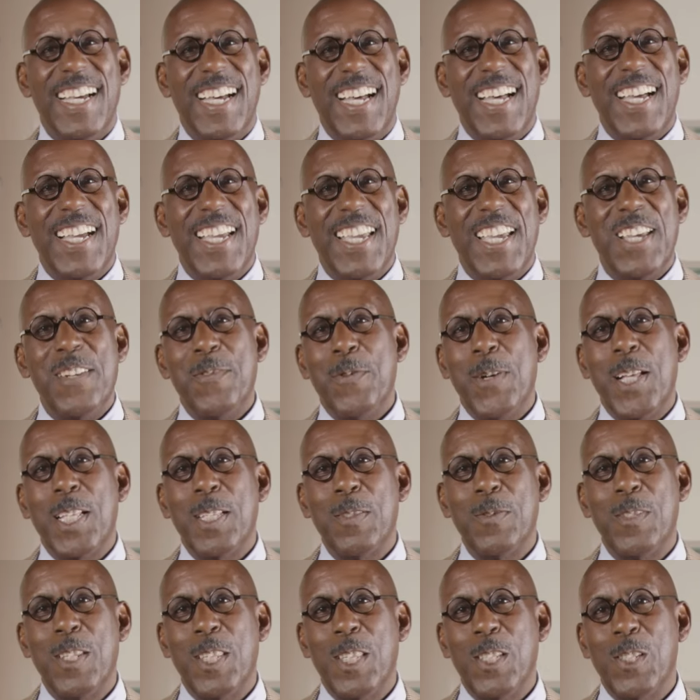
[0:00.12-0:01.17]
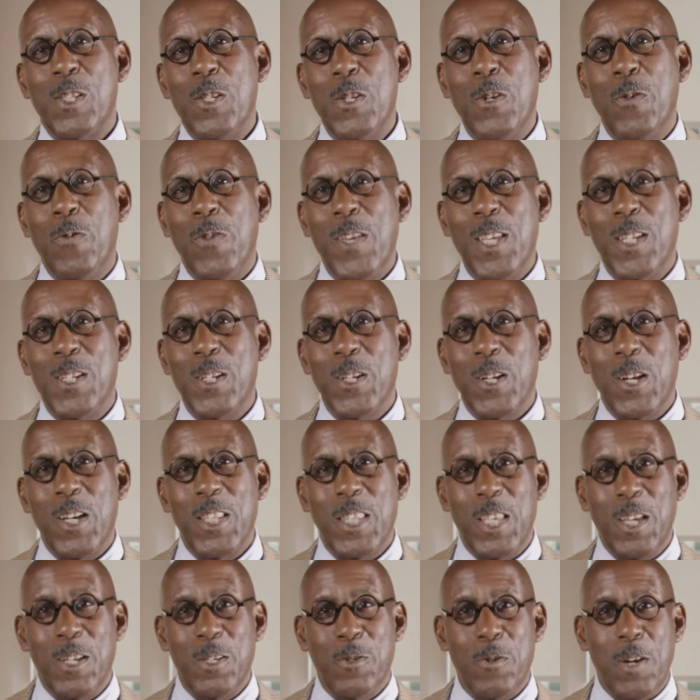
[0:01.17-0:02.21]
Hi, and welcome to this new feature
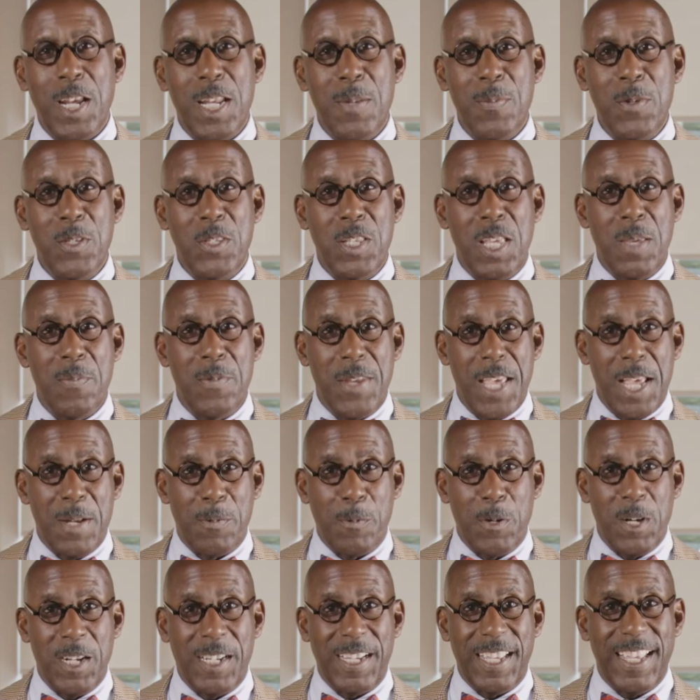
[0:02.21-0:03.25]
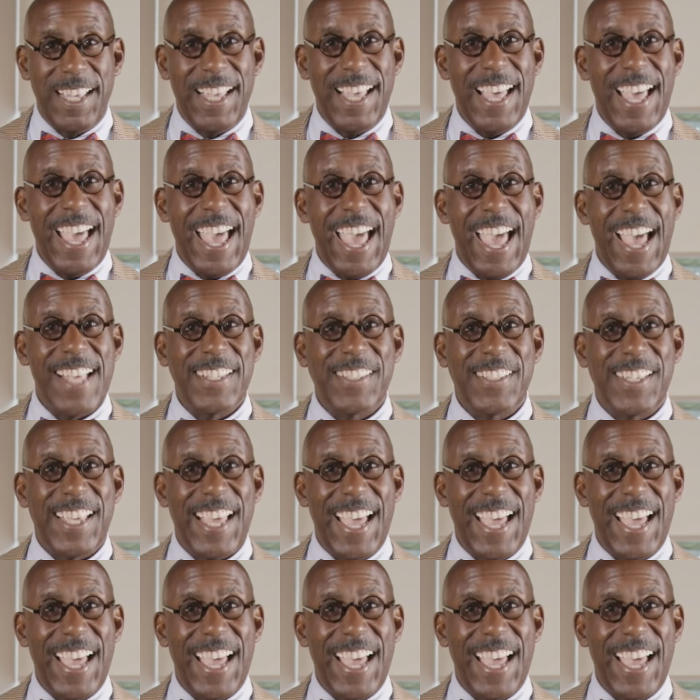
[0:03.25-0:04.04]
on the Audrain Museum Network, Ask